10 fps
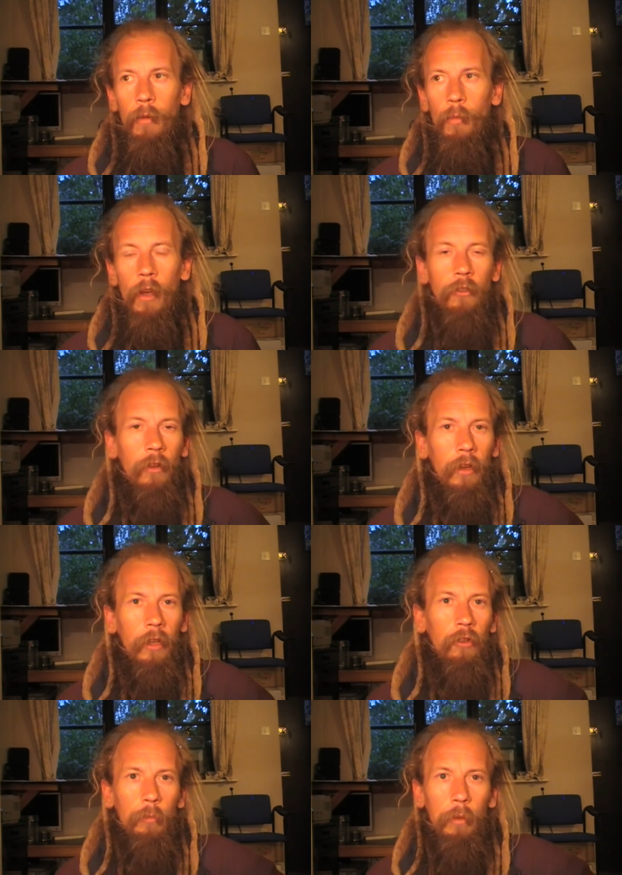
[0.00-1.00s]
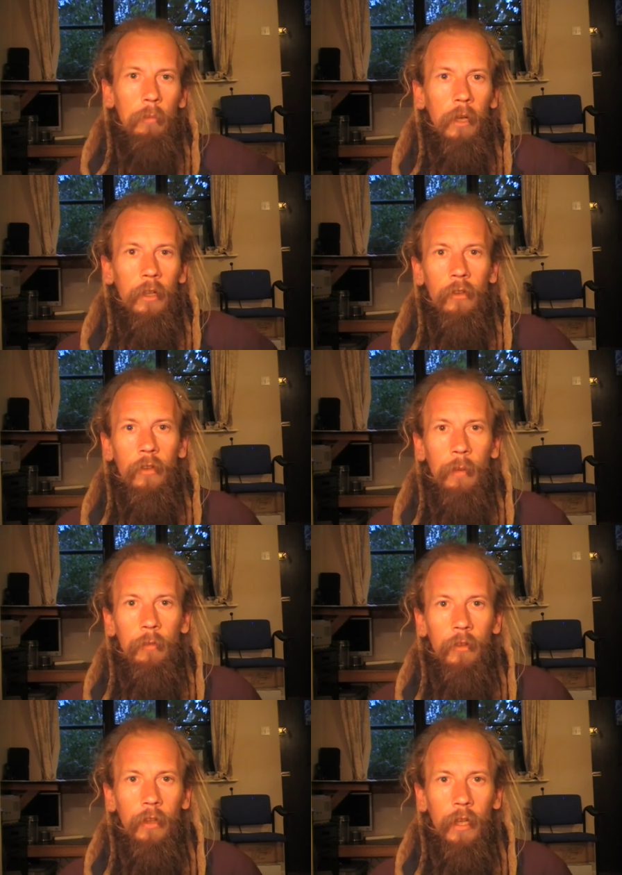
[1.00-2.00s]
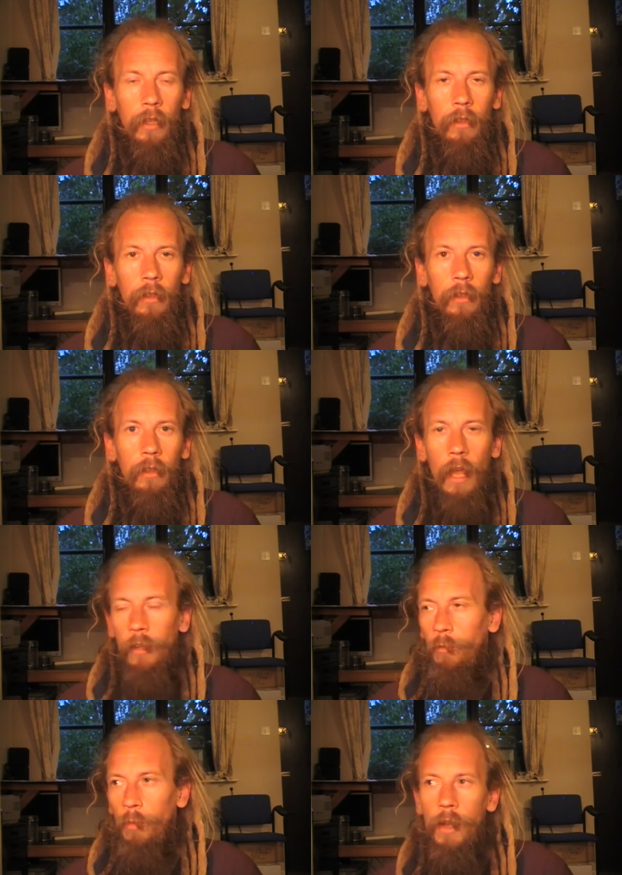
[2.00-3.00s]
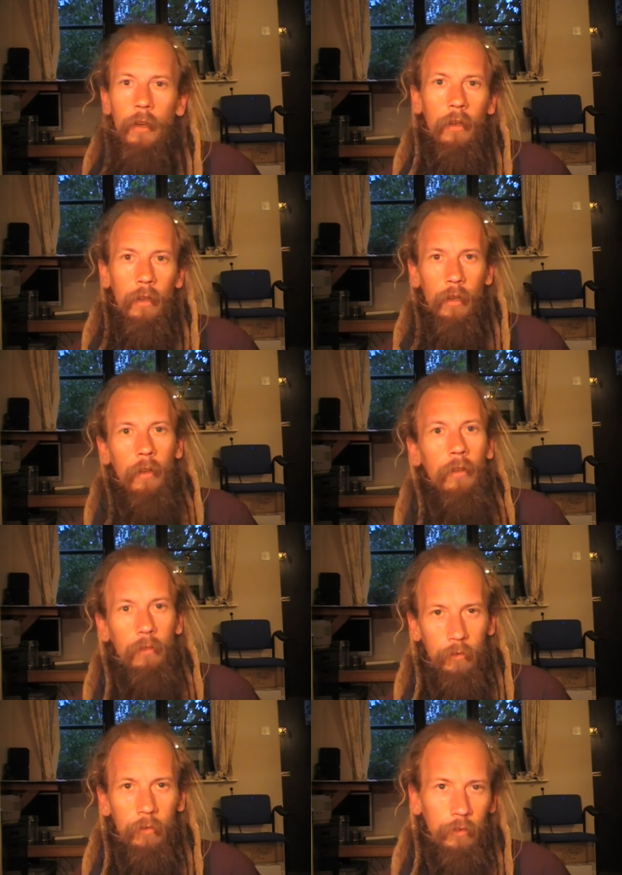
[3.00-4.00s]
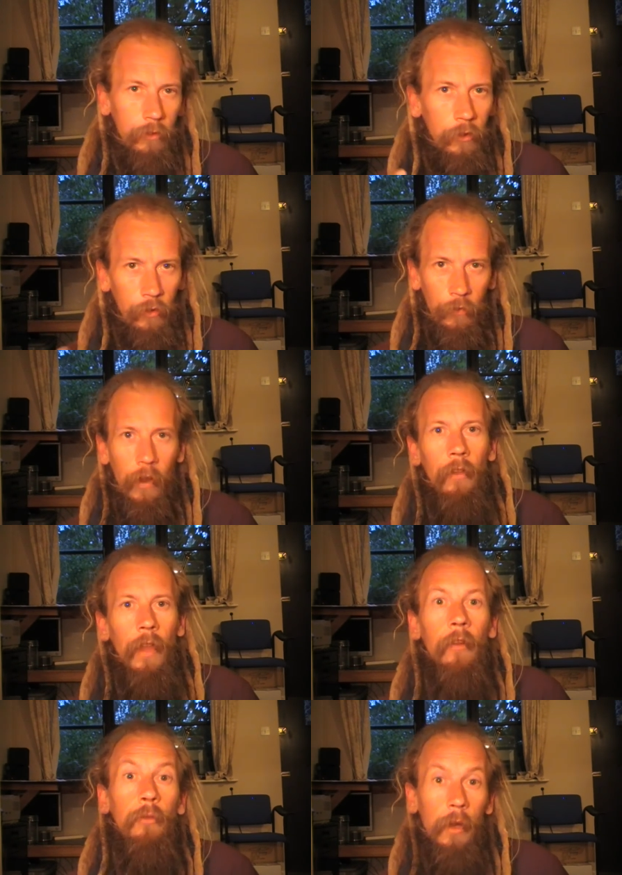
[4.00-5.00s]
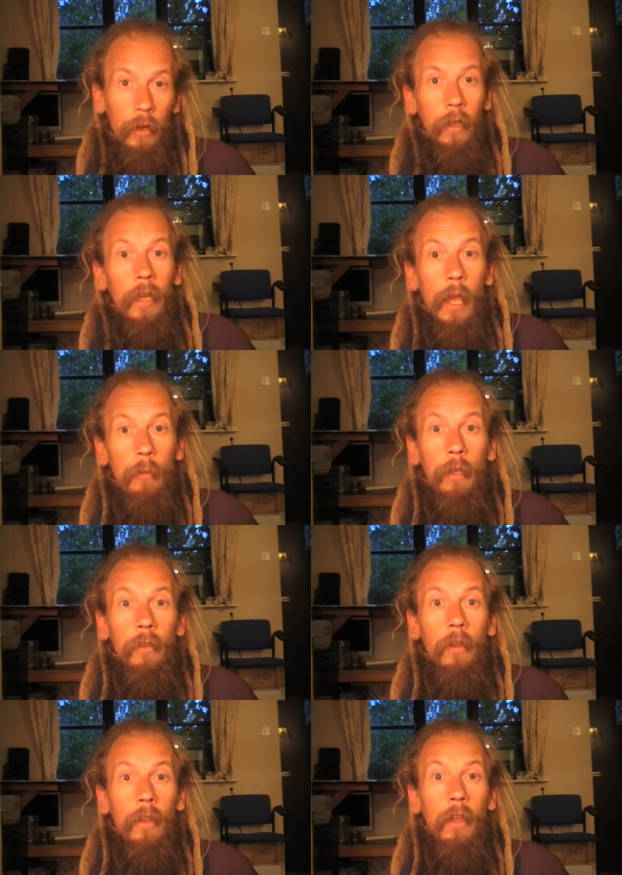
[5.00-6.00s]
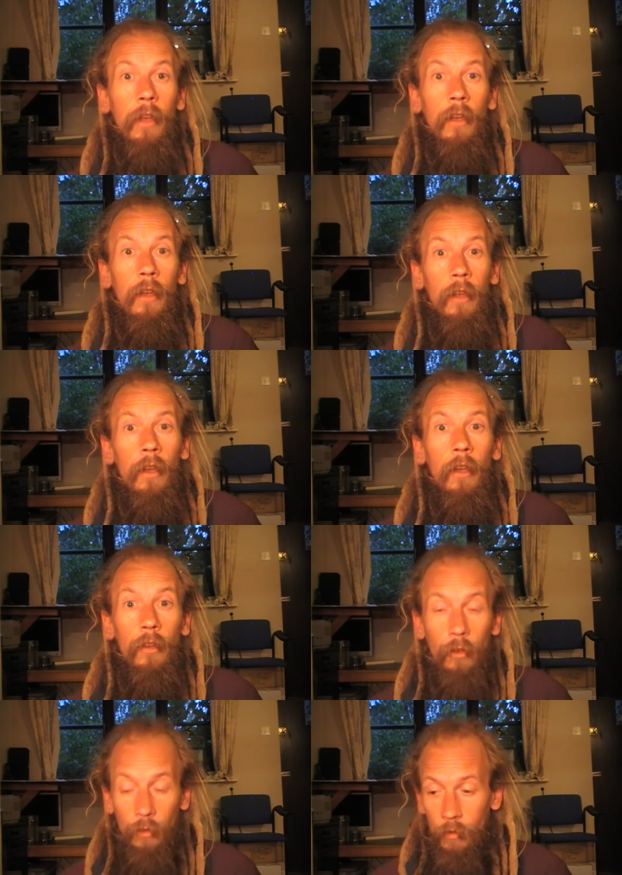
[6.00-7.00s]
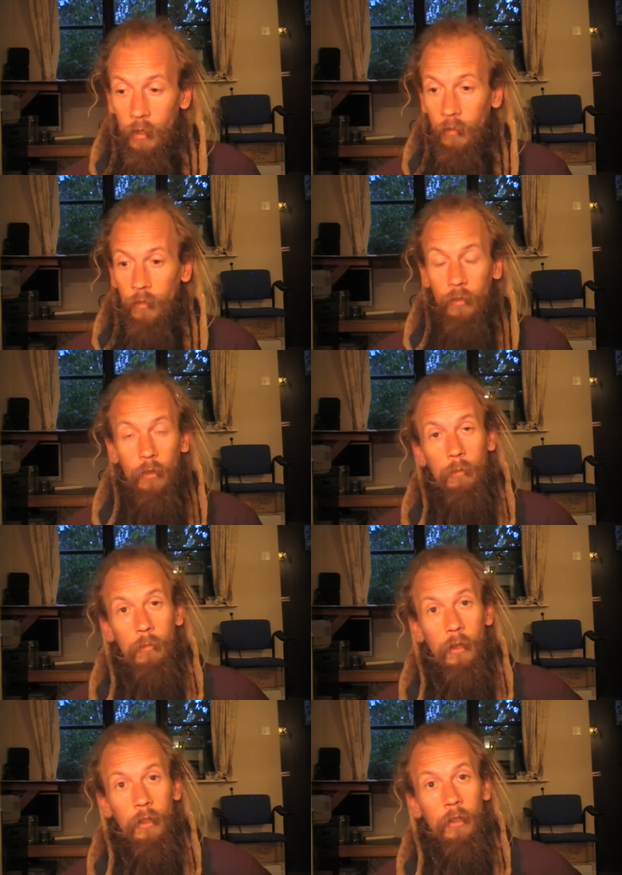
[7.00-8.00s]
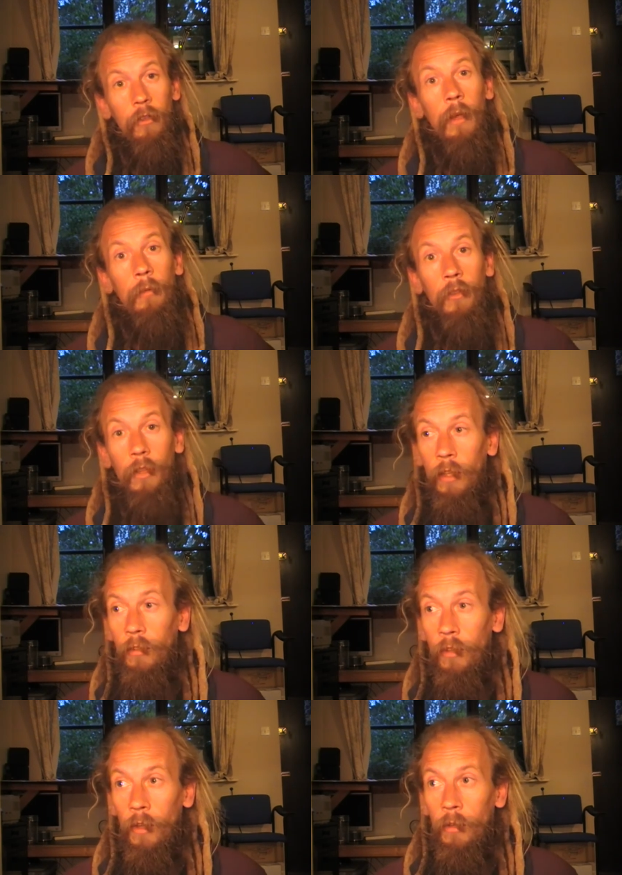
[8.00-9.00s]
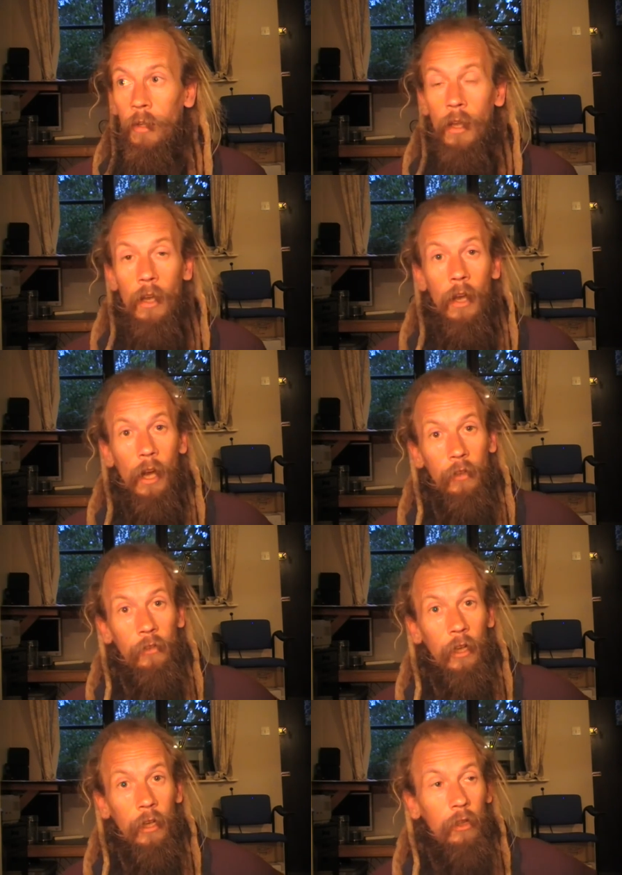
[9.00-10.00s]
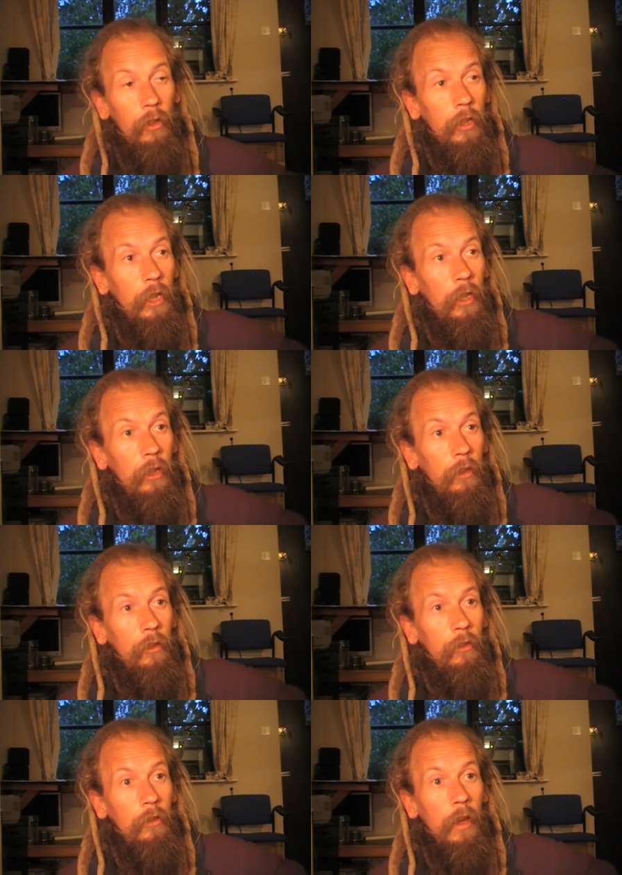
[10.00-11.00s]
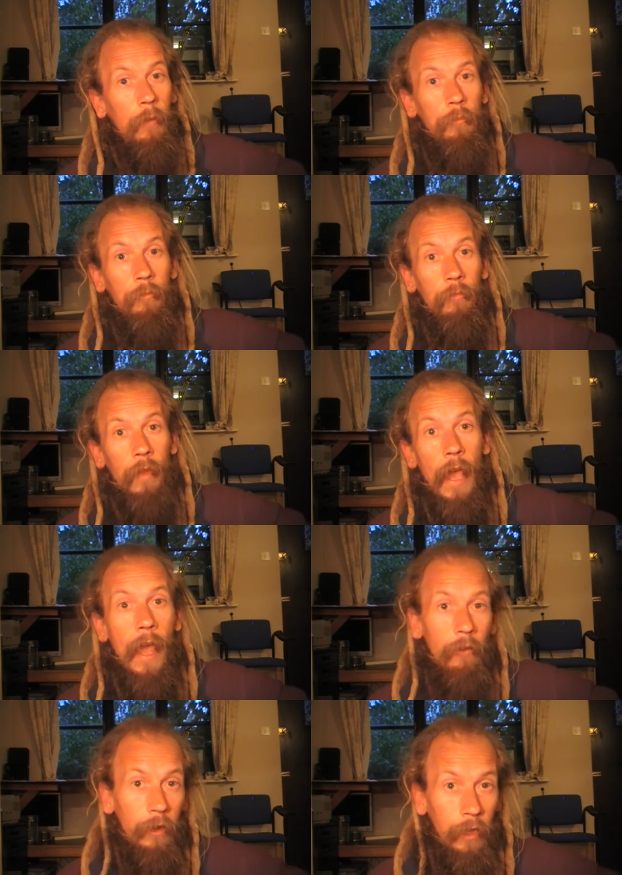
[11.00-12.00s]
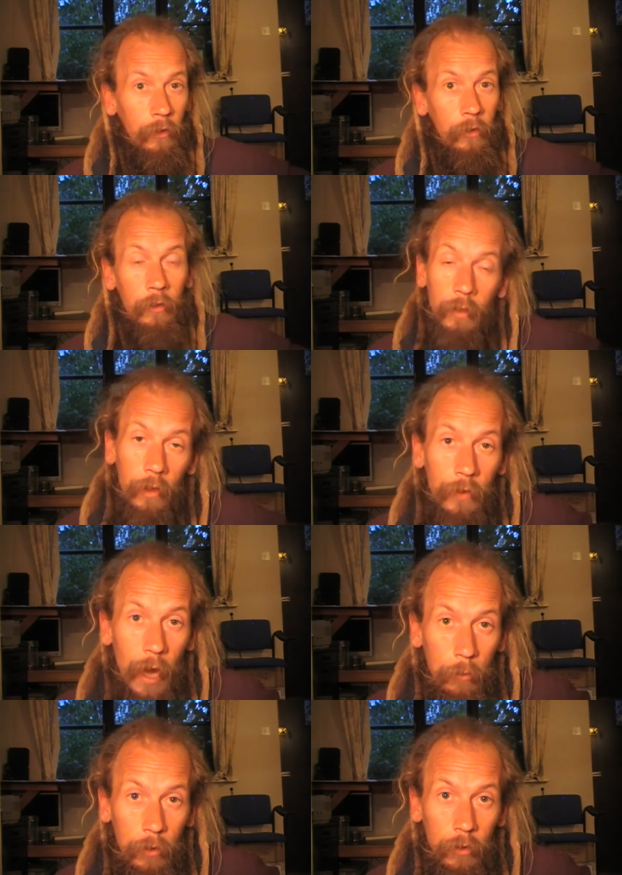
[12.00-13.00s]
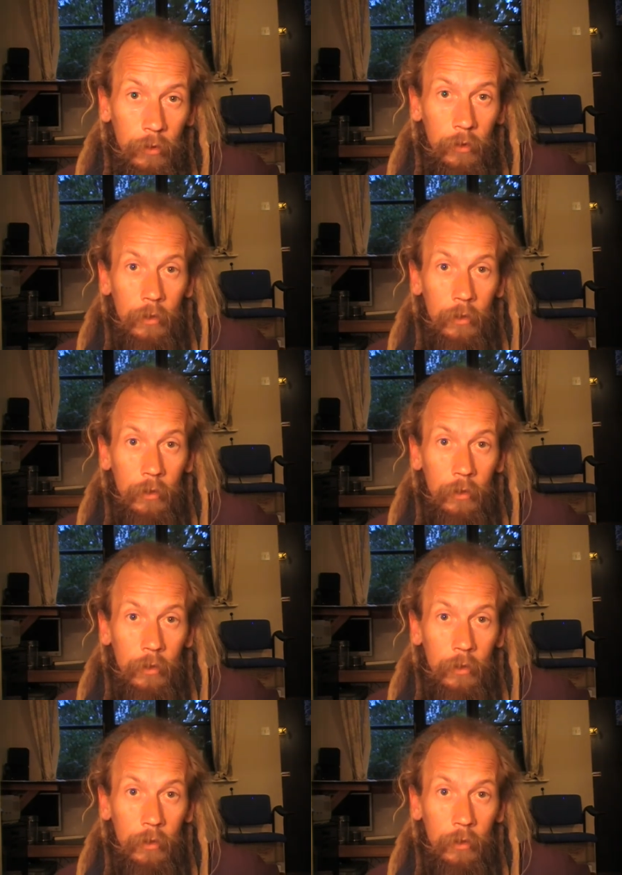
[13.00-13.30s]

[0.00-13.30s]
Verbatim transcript: It should be my conception date. That's when, because I felt that's when I came into the universe. It's on my conception day. So I started looking at Aries instead of Capricorn.